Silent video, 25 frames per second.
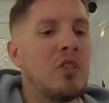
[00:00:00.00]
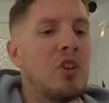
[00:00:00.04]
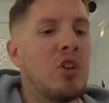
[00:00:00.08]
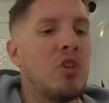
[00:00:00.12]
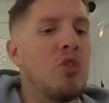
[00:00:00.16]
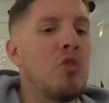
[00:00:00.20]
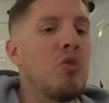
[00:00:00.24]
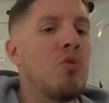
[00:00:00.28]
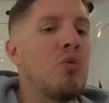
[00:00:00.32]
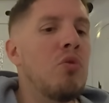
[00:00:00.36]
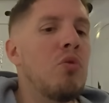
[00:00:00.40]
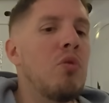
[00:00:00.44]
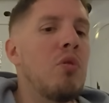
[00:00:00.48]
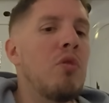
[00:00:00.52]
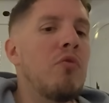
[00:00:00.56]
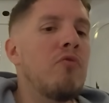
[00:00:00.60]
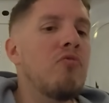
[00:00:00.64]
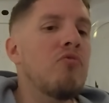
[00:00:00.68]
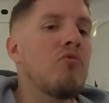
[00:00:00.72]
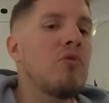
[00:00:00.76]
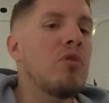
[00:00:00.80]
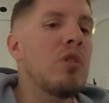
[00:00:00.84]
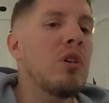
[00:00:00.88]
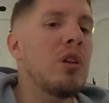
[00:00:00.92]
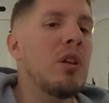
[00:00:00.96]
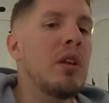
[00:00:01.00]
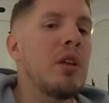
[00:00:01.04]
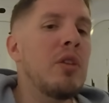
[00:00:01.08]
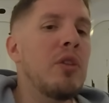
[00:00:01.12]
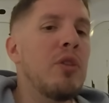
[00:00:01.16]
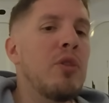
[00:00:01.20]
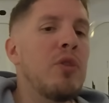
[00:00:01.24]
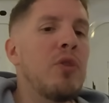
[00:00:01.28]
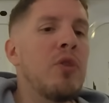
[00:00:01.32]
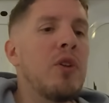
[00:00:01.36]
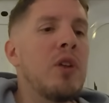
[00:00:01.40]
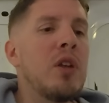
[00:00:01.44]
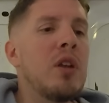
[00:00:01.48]
two really
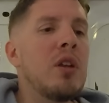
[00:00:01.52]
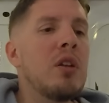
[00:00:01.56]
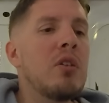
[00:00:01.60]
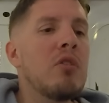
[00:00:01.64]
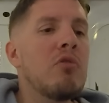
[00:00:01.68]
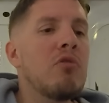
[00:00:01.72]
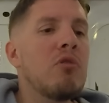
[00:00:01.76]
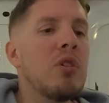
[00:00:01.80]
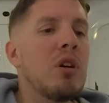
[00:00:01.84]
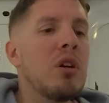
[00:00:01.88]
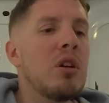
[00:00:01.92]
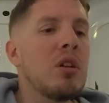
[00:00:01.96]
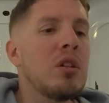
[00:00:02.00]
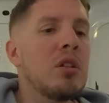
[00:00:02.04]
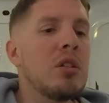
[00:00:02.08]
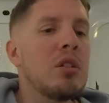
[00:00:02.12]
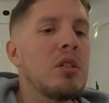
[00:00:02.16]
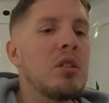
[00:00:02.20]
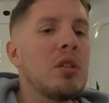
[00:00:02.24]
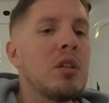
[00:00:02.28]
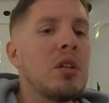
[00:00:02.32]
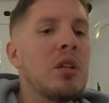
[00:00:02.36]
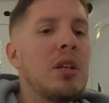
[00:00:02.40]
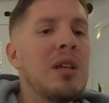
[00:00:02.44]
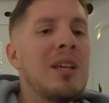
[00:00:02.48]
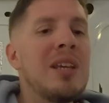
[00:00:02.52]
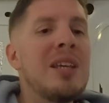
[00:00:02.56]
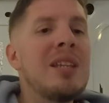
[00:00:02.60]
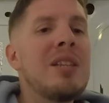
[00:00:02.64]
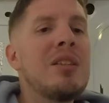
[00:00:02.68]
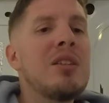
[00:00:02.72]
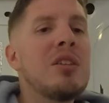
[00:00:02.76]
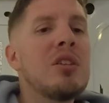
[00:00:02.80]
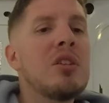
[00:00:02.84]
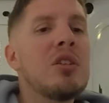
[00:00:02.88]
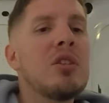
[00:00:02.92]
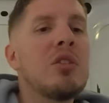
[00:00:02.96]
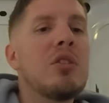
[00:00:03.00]
thin crusts, and
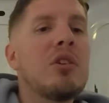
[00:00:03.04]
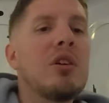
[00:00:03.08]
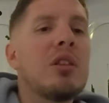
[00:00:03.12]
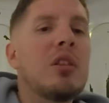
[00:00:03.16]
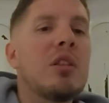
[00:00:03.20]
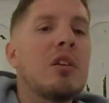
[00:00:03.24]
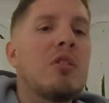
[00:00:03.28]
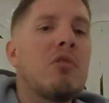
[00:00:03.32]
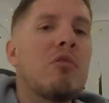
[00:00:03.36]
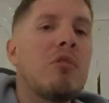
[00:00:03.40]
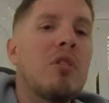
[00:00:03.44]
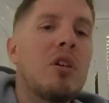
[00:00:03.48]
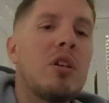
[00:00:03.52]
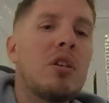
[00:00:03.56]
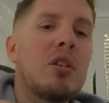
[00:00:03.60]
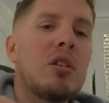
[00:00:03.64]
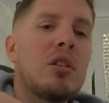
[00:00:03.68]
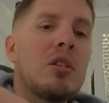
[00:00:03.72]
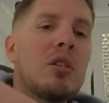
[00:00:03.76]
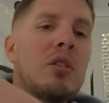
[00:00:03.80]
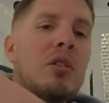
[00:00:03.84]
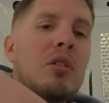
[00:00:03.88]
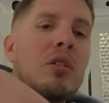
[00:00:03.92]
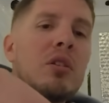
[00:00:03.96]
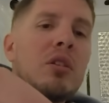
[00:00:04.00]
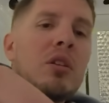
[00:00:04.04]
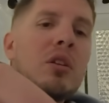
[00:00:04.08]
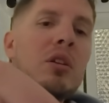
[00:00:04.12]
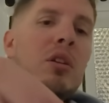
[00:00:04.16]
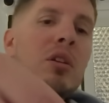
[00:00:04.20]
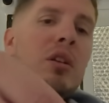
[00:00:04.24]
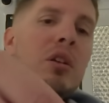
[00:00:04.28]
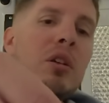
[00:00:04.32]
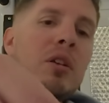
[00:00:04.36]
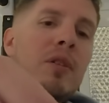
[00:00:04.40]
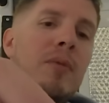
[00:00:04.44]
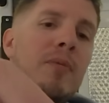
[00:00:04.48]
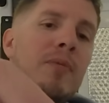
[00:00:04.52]
inside the crust, look, I'll show
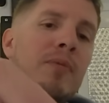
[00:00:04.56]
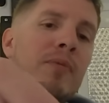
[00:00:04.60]
you,